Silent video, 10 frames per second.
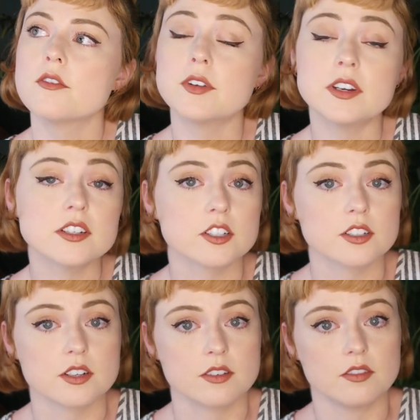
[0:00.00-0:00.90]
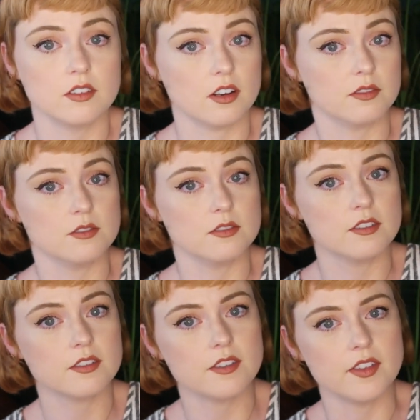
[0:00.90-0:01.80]
finish the novel
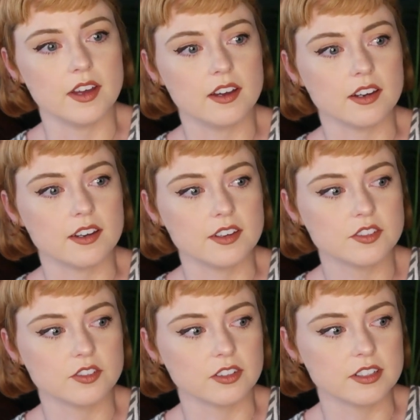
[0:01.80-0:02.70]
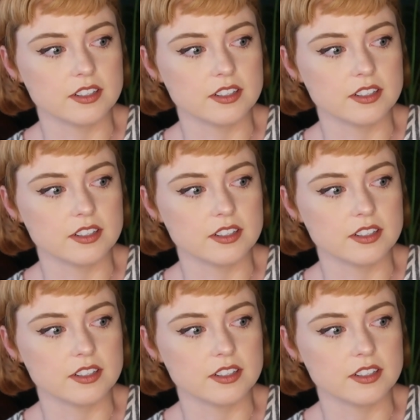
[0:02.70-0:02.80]
that I started